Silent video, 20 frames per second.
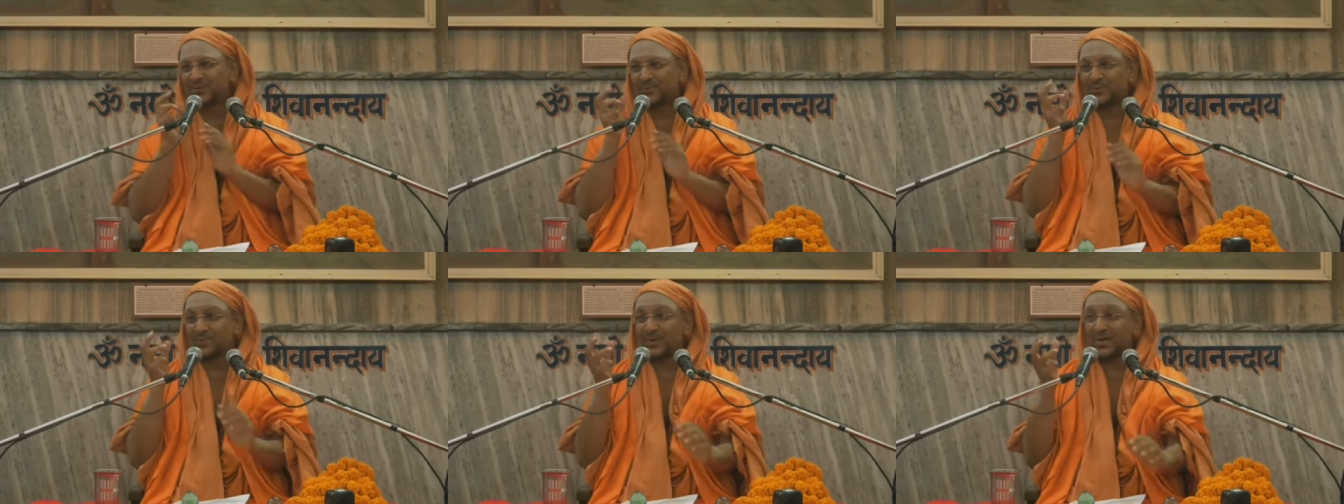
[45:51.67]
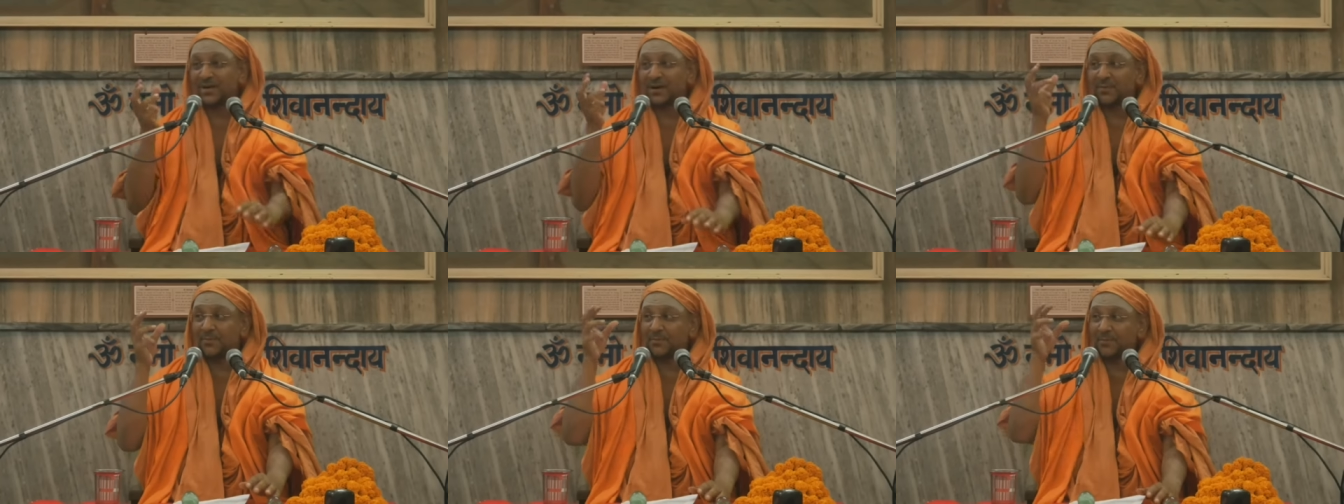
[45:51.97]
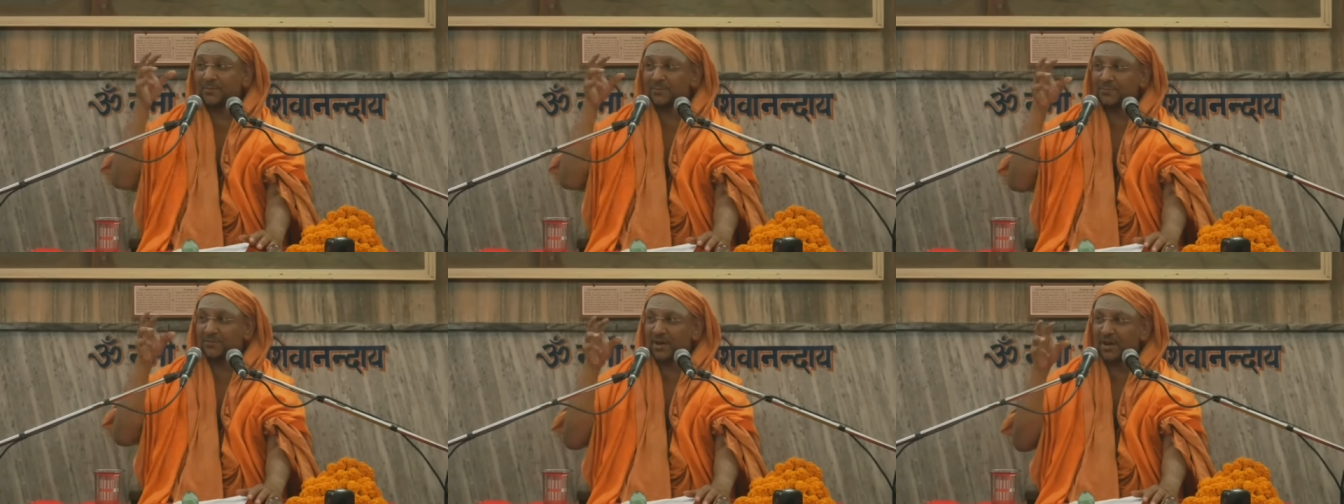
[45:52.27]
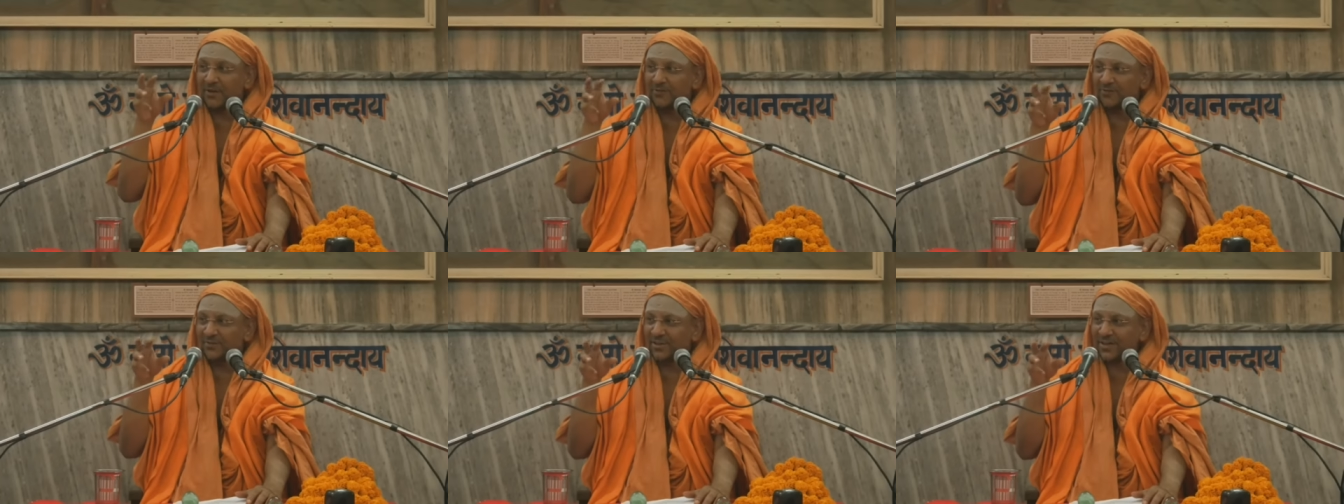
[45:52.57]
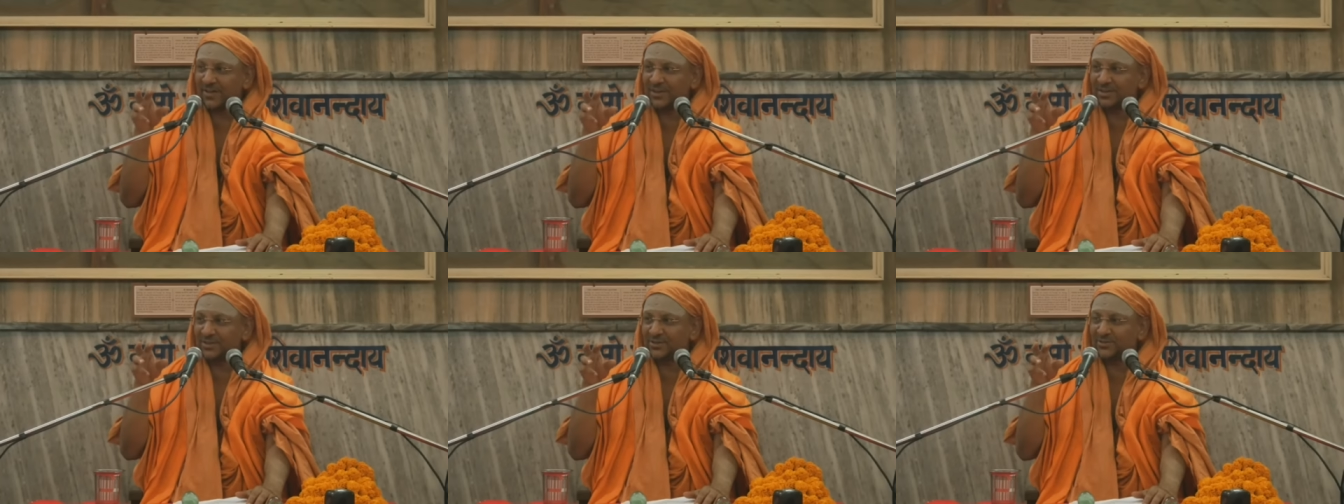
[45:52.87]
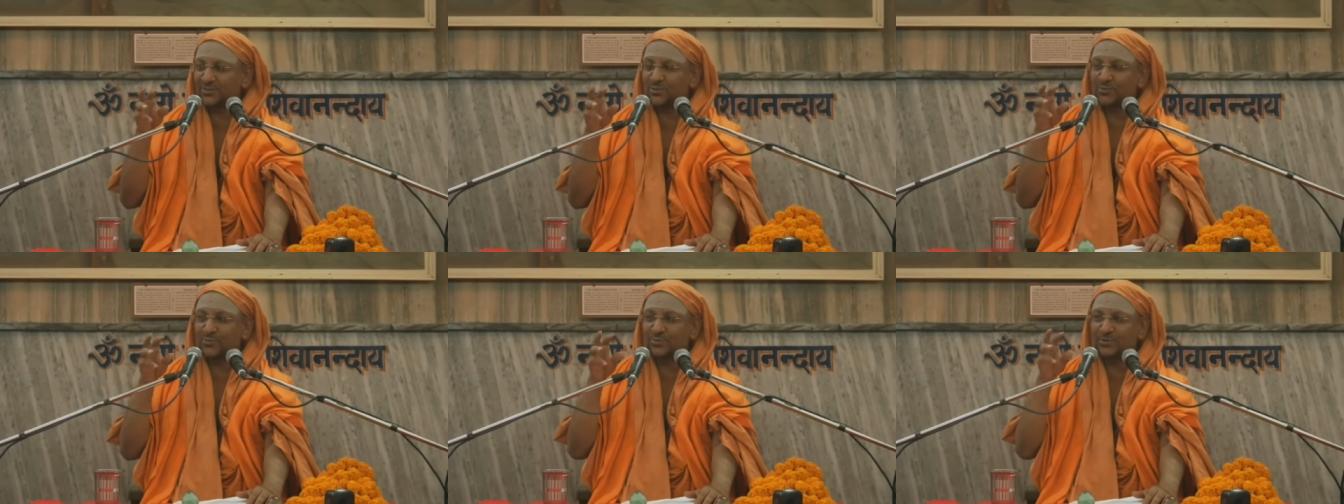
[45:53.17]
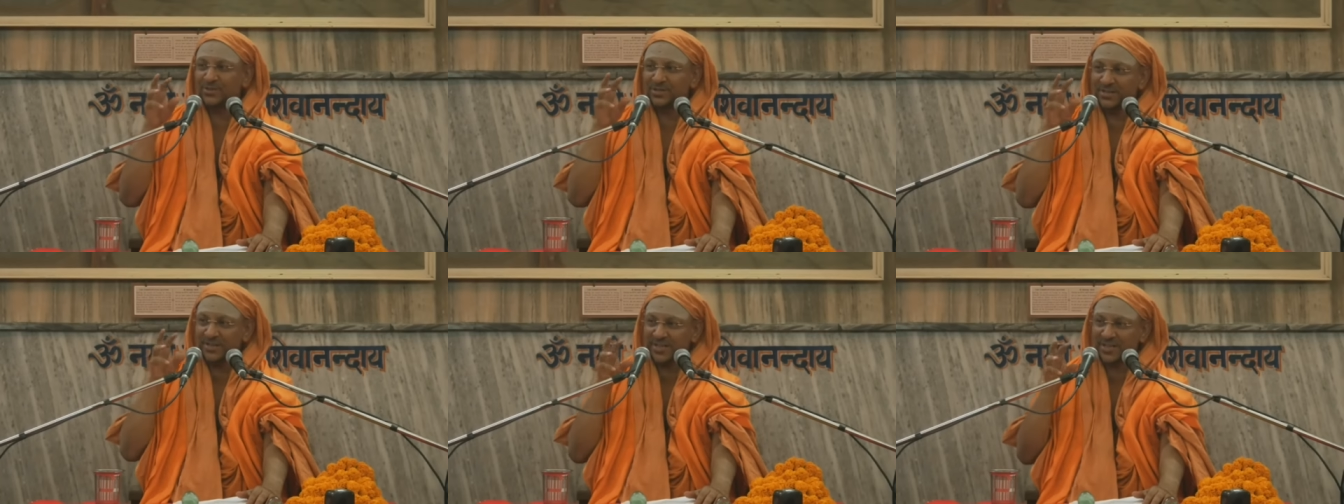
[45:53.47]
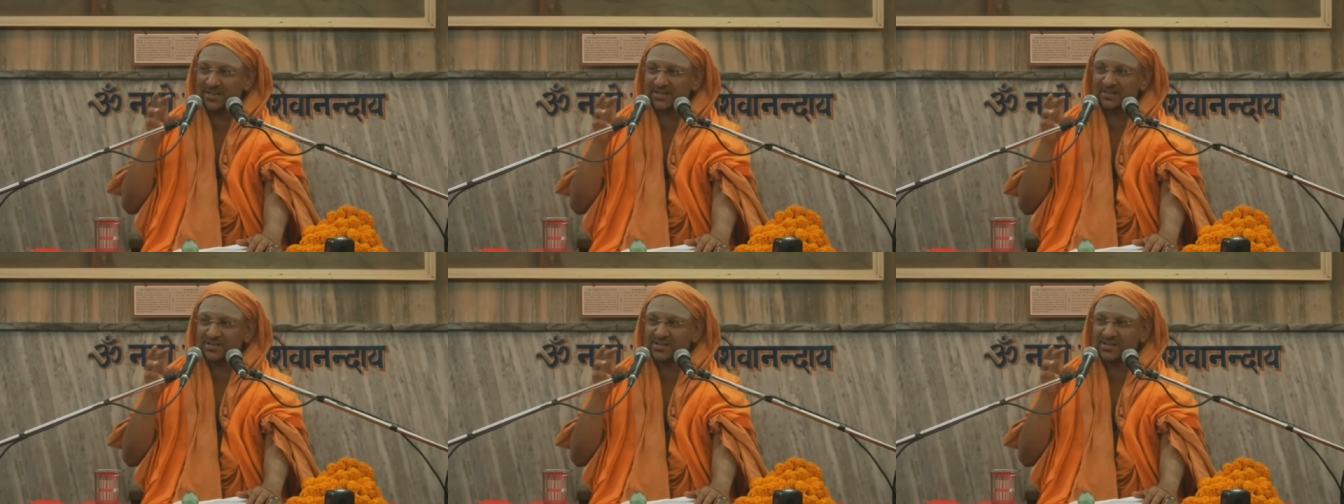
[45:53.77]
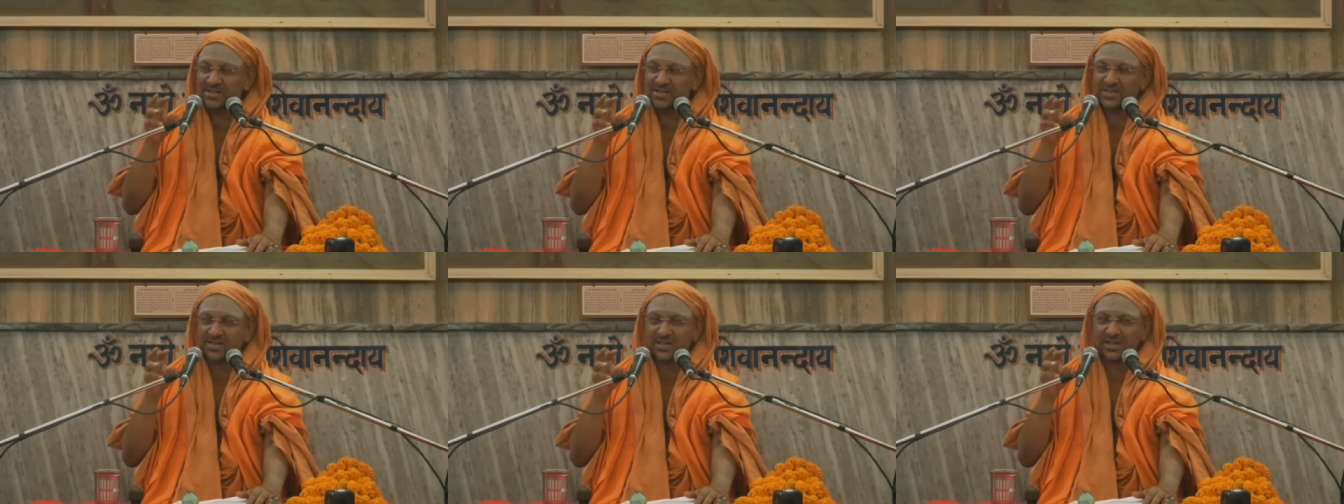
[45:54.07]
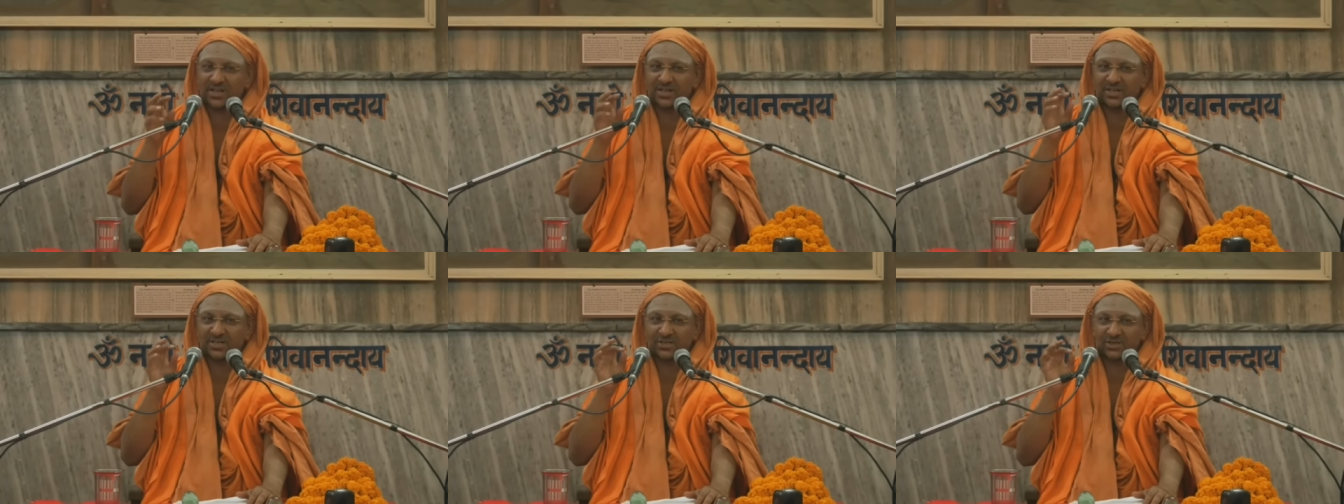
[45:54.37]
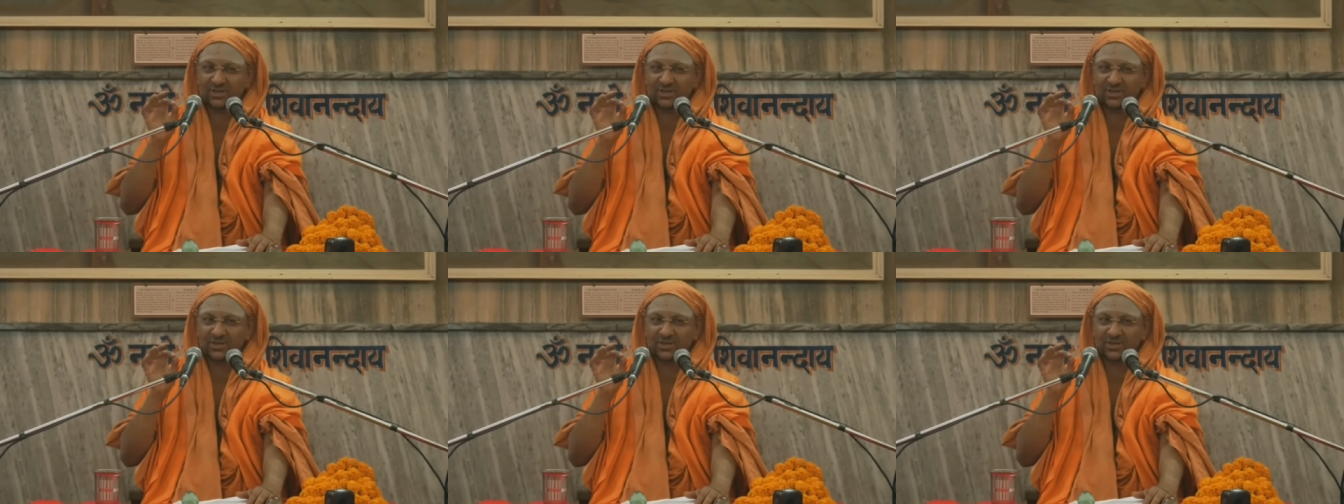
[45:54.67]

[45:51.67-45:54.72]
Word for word: To become aware, you need listening,